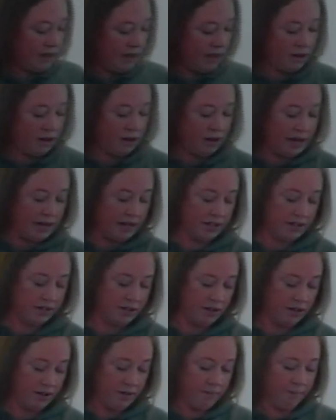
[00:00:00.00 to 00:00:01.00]
cutter
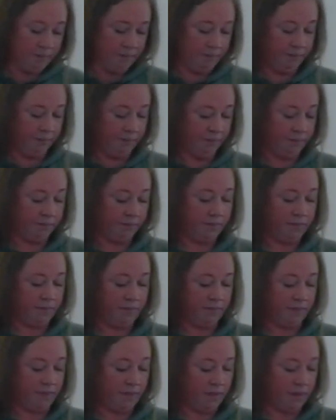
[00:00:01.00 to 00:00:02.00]
answer
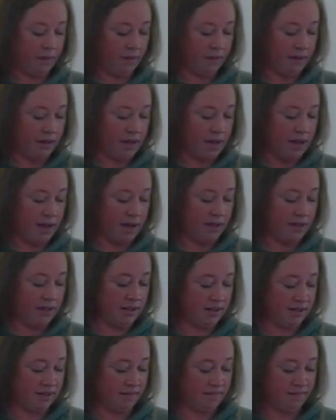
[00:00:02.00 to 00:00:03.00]

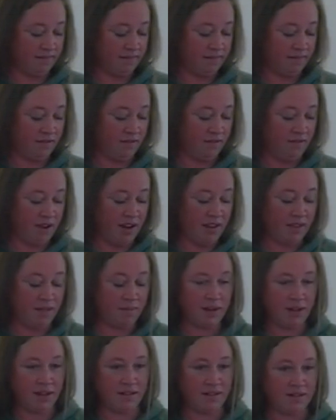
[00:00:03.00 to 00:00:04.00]
is faith
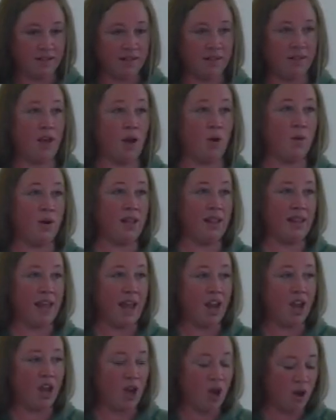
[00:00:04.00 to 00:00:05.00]
means that we
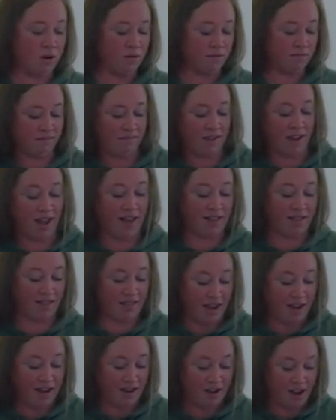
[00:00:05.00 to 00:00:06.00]
let go and
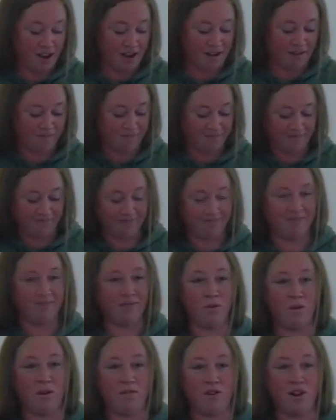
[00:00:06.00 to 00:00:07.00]
let God.
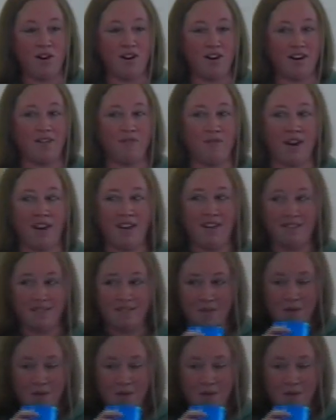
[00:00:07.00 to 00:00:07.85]
We've all heard it, right?